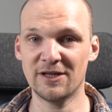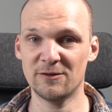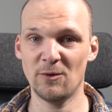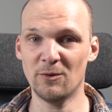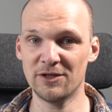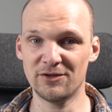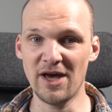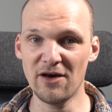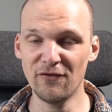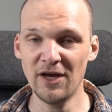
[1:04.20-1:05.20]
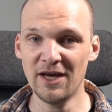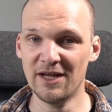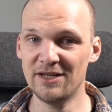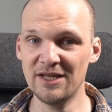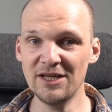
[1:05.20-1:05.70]
as we want to have,
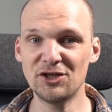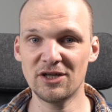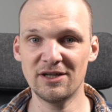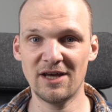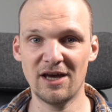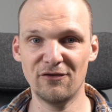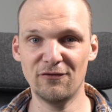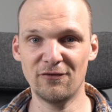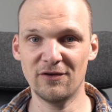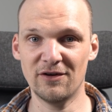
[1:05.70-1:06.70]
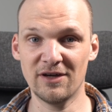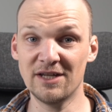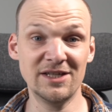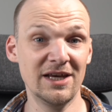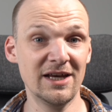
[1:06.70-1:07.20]
and each can
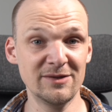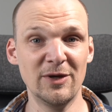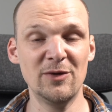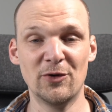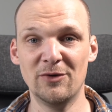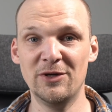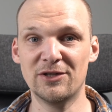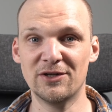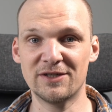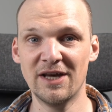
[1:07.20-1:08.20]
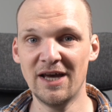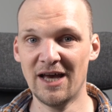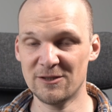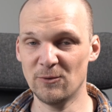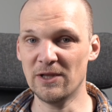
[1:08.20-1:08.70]
take as many parameters
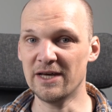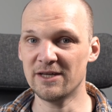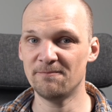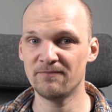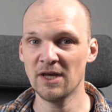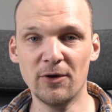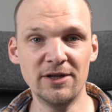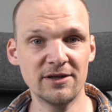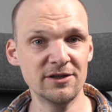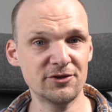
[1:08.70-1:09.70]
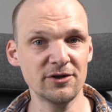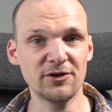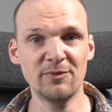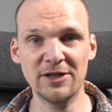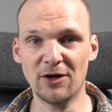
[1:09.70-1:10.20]
as we like. Oh, and the
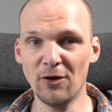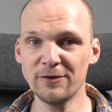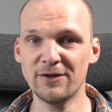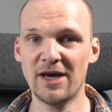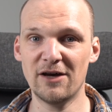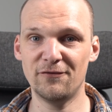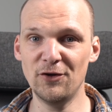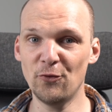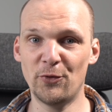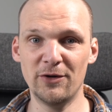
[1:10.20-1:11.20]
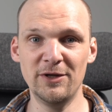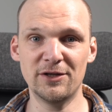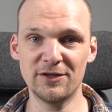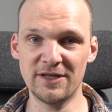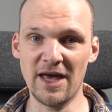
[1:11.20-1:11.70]
constructor might also have no
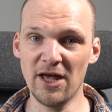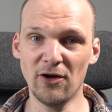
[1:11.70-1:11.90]
parameters at